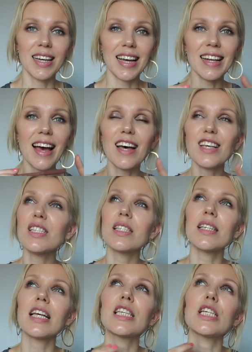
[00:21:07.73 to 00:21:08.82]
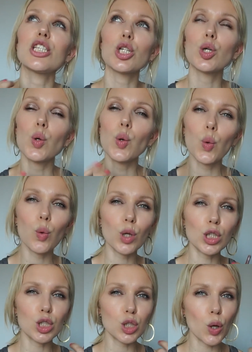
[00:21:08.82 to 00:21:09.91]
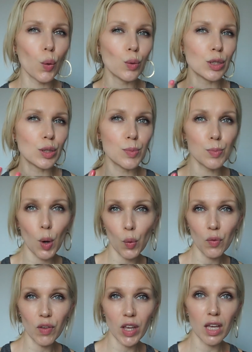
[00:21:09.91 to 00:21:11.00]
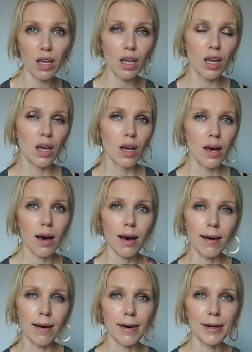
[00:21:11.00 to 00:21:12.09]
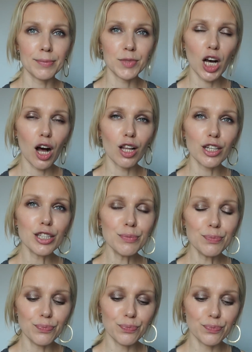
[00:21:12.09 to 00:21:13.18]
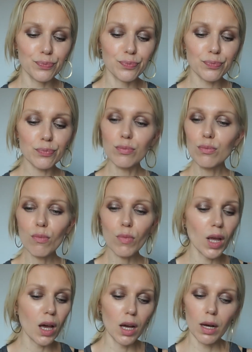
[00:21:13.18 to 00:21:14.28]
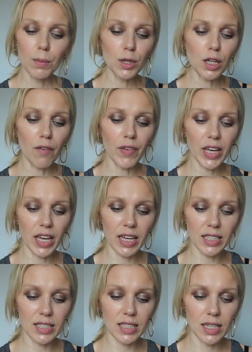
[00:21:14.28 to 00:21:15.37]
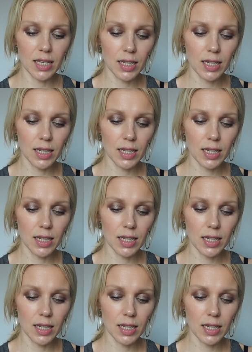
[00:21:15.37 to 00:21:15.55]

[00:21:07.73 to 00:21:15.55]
It has like such a cool toned mauvey um, color. Loving it.